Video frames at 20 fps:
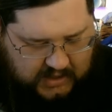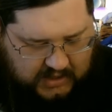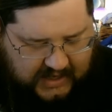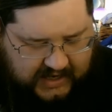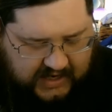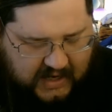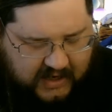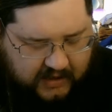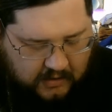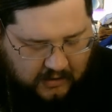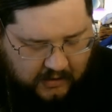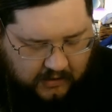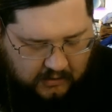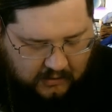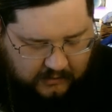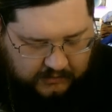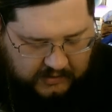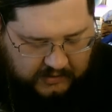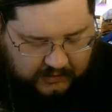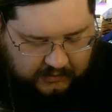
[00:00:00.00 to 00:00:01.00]
He could
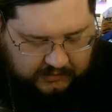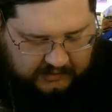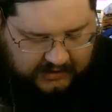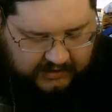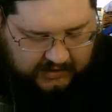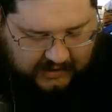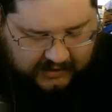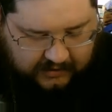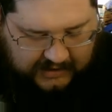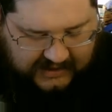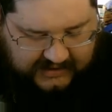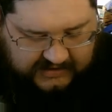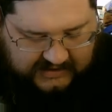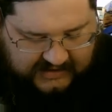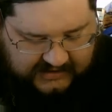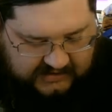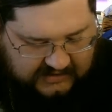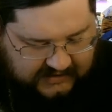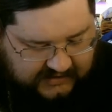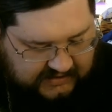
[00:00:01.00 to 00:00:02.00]
hurl Mjolnir a great
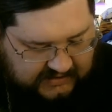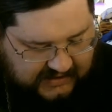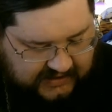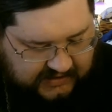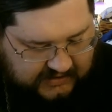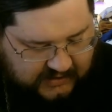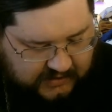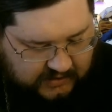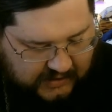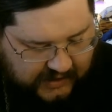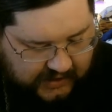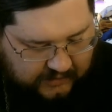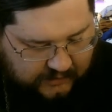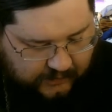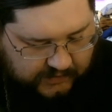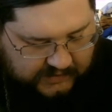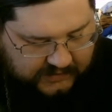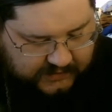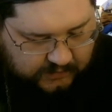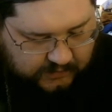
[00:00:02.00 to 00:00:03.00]
distance, and his strength,
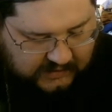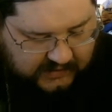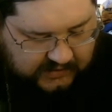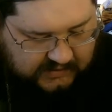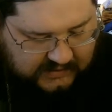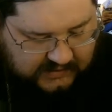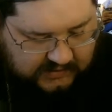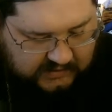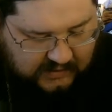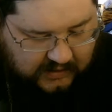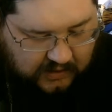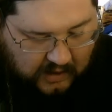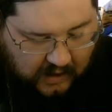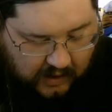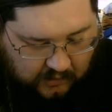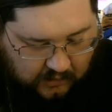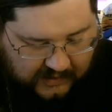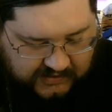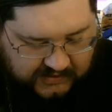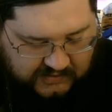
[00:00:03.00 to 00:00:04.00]
which was
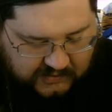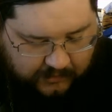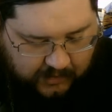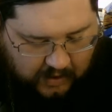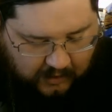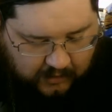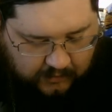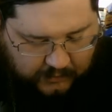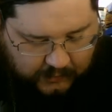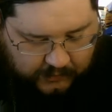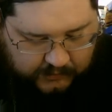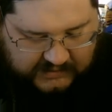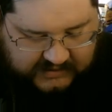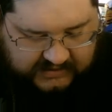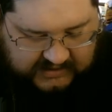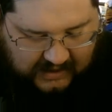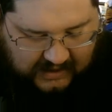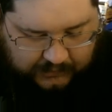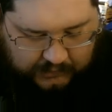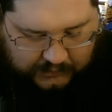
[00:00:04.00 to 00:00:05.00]
always remarkable, was
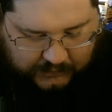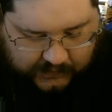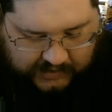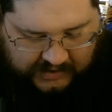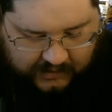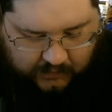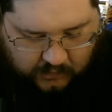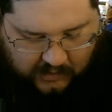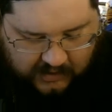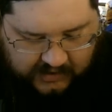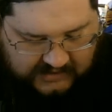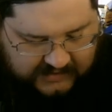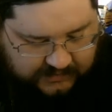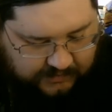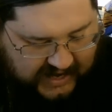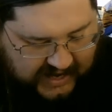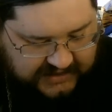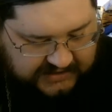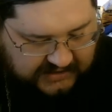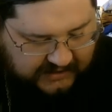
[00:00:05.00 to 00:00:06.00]
doubled when he wore his
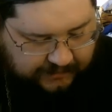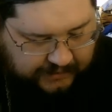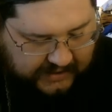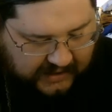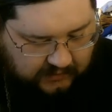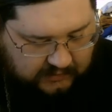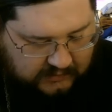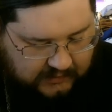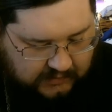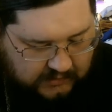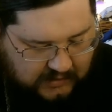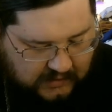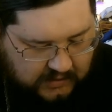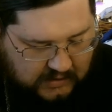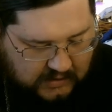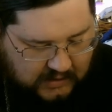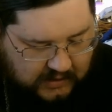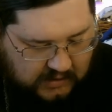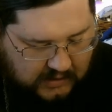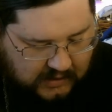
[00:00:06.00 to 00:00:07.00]
magic belt
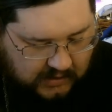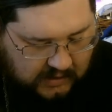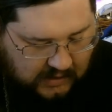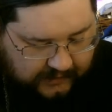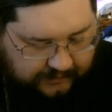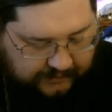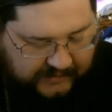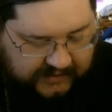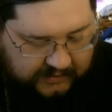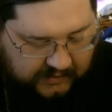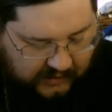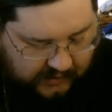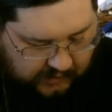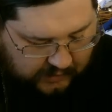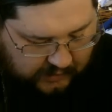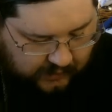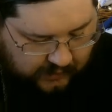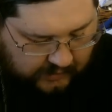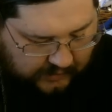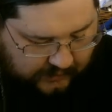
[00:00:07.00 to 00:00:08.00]
called
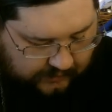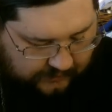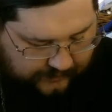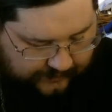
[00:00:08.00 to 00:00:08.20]
Mingjord.